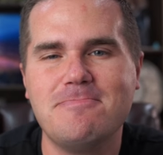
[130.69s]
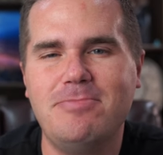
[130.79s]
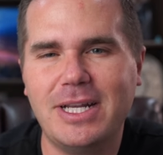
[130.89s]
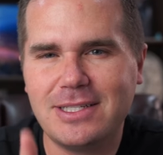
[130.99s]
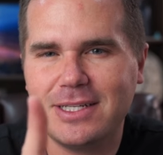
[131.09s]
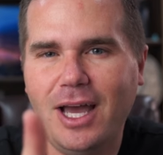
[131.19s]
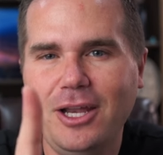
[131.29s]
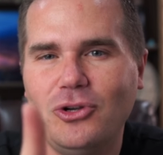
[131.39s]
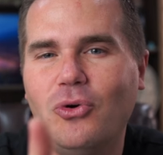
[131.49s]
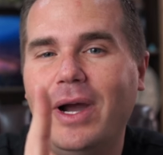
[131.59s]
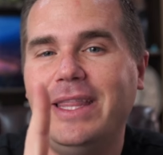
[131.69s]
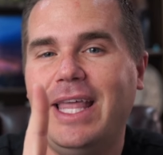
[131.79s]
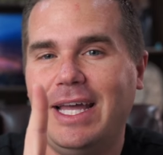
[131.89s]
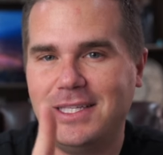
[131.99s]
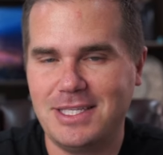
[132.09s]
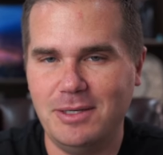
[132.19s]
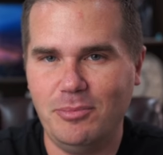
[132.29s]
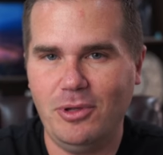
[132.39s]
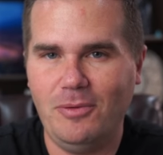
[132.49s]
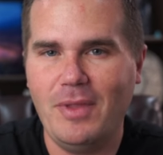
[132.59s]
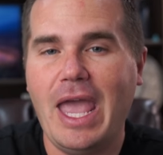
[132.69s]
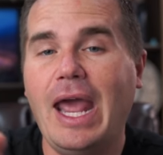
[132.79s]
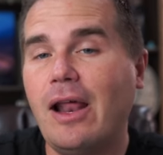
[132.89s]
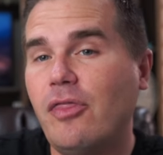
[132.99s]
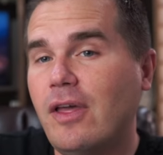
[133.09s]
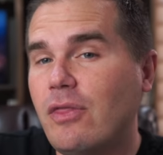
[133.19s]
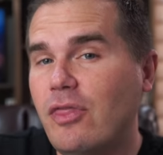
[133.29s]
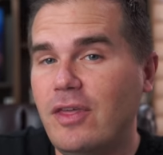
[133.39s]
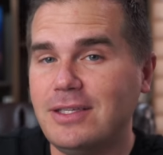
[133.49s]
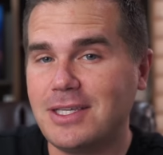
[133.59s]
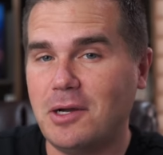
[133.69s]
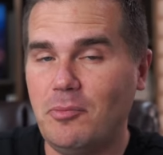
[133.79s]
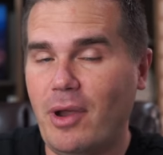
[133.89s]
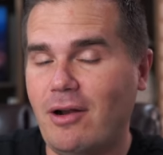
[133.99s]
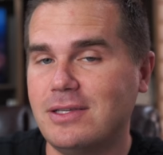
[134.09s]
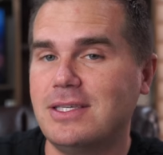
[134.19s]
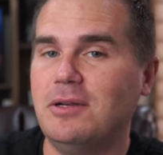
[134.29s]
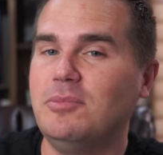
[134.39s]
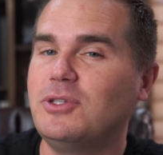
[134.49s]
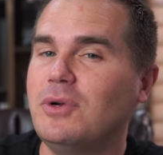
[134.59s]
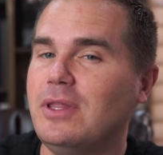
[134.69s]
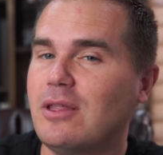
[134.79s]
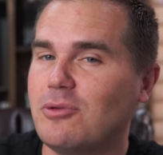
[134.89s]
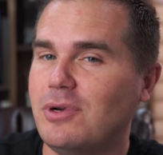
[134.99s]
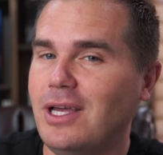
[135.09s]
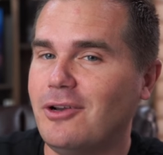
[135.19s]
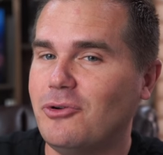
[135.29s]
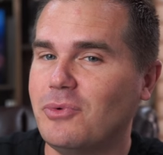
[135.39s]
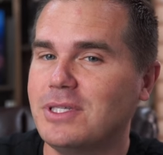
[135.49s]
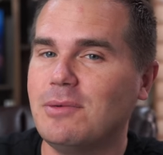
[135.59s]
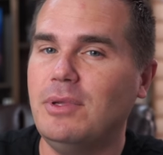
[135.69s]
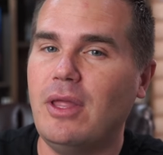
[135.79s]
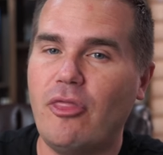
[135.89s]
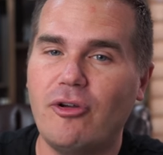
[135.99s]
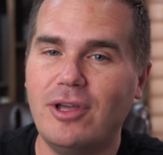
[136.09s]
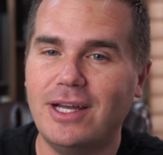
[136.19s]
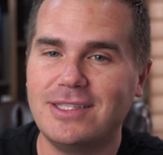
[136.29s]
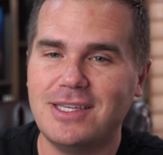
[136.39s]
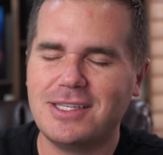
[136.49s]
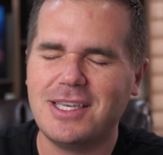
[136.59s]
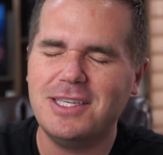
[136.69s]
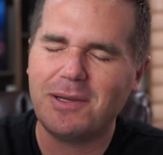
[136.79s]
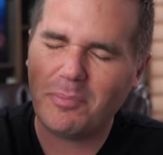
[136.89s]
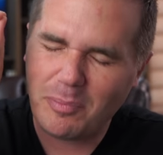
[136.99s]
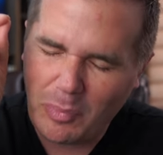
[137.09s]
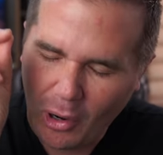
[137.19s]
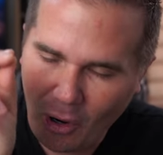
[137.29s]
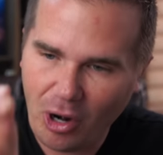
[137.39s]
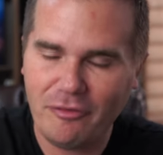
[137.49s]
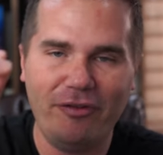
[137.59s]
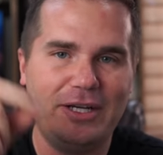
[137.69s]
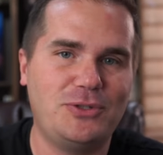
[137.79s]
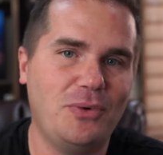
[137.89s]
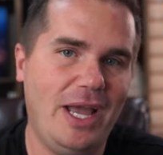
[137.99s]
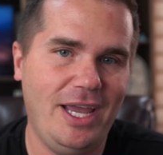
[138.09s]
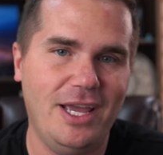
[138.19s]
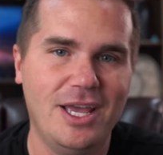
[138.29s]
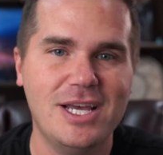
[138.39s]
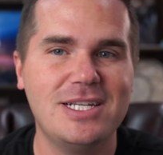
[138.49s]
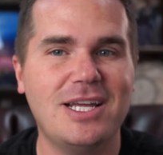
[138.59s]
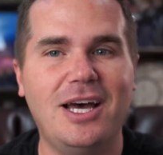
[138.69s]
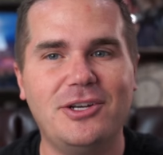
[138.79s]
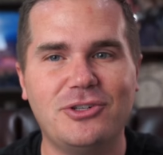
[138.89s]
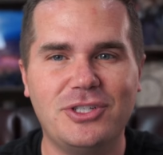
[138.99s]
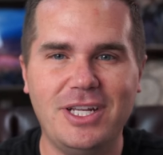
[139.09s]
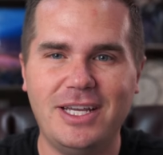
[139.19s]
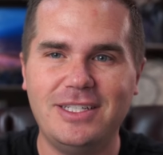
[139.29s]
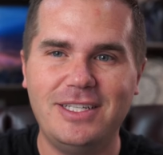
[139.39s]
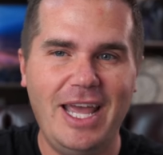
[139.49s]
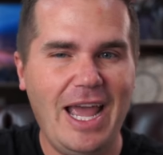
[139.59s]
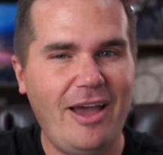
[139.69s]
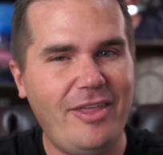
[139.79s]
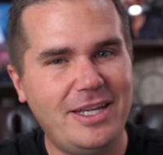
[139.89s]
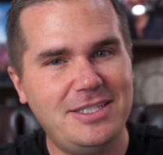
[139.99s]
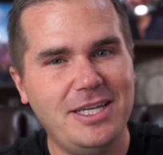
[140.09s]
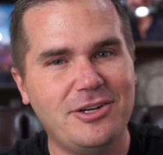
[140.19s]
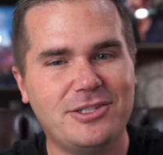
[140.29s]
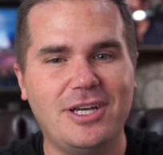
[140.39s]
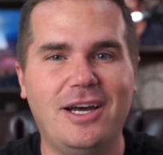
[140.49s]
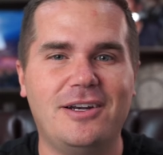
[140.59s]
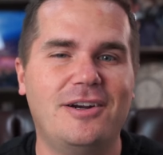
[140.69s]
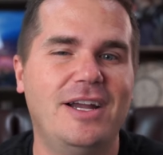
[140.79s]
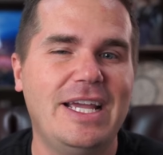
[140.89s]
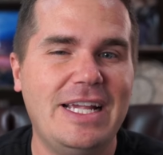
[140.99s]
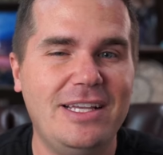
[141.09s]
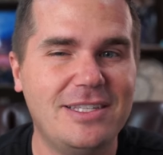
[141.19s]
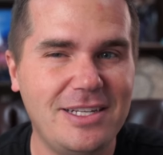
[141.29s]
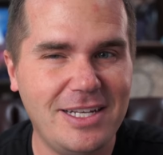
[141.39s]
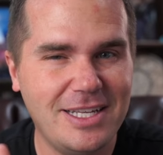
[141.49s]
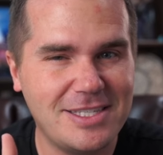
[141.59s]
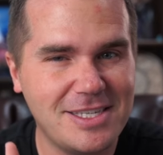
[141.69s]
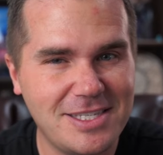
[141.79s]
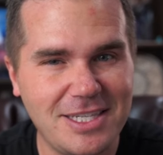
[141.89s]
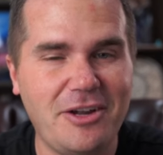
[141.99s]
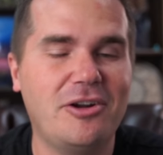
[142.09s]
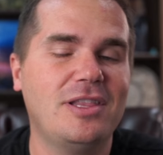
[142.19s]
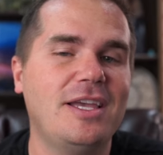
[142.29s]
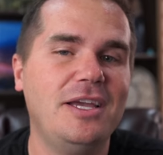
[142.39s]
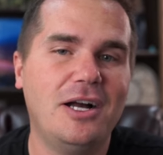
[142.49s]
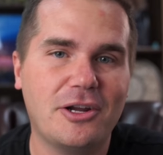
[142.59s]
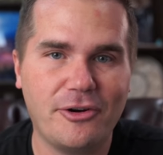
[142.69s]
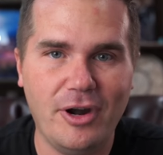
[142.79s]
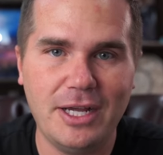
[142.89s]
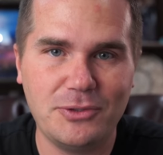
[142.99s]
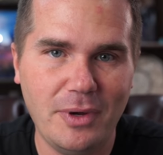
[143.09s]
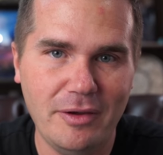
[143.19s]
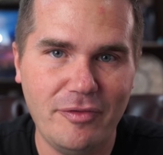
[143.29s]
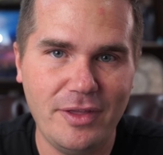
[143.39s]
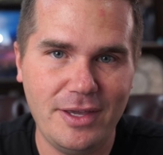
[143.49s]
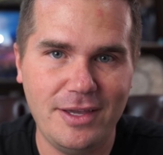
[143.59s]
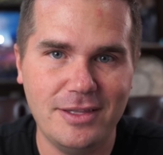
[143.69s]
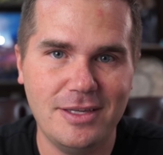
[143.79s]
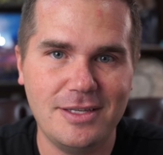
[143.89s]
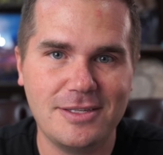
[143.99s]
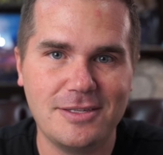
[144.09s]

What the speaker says: But it's not quite that simple. And I think this comparison between the 300 WISM and the 30-06 is a perfect way to understand how that teeter-totter isn't necessarily a correct way of thinking of this.